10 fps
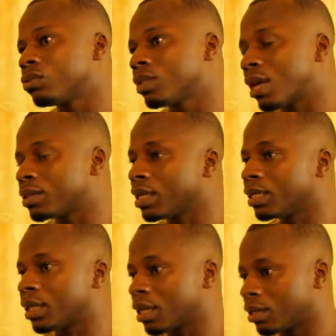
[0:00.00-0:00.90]

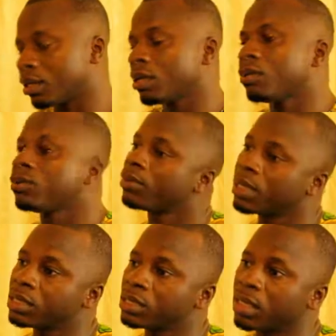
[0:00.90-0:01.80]
2010, we
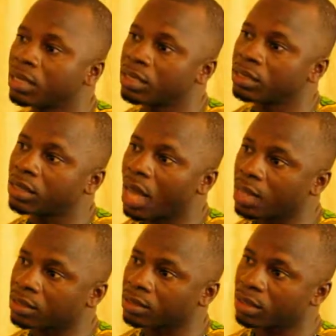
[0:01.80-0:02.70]
registered it
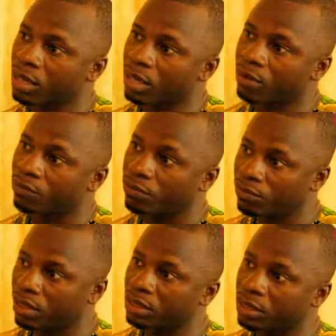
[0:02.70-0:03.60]
as a
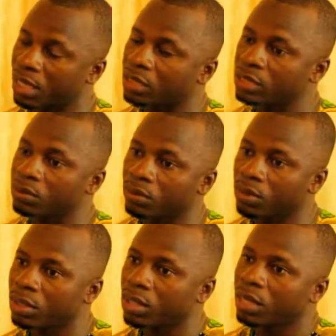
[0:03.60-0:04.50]
full-fledged NGO.
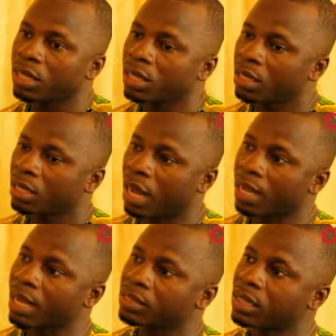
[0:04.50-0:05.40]

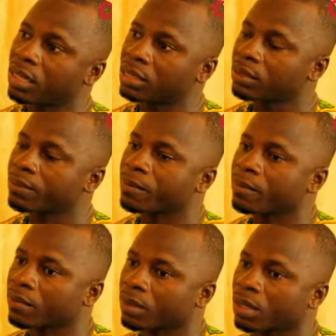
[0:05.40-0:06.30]
Like I said,
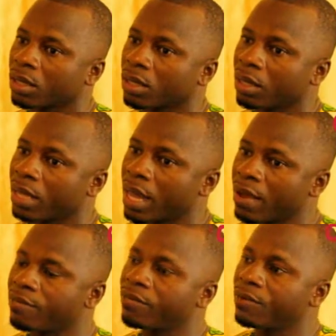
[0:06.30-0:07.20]

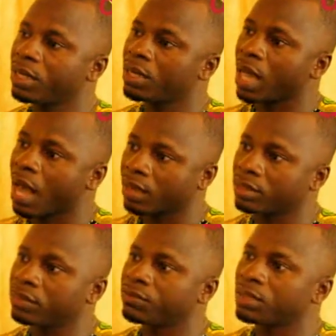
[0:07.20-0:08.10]
every
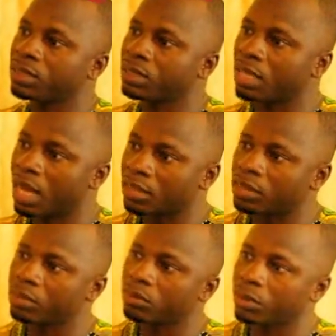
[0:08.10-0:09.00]
activity
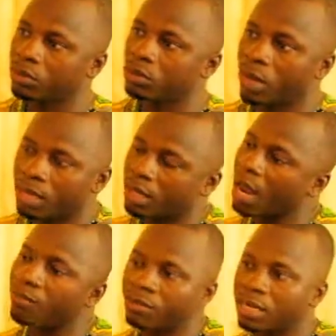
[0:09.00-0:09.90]
that we do at
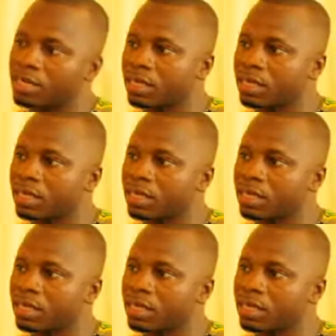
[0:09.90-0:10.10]
the Africa